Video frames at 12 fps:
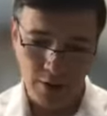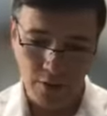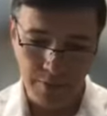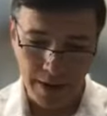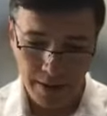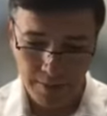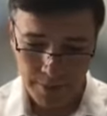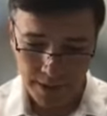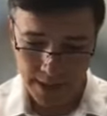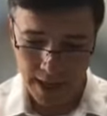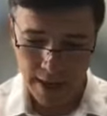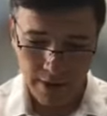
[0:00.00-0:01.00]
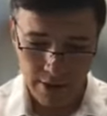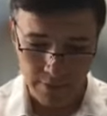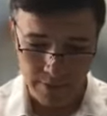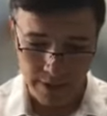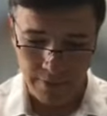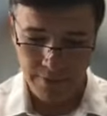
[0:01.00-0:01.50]
Uben Beseira on
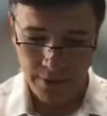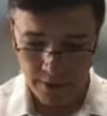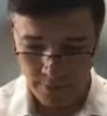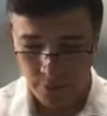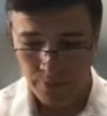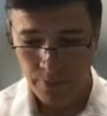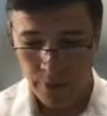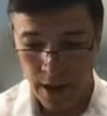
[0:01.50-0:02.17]
there. Furthermore,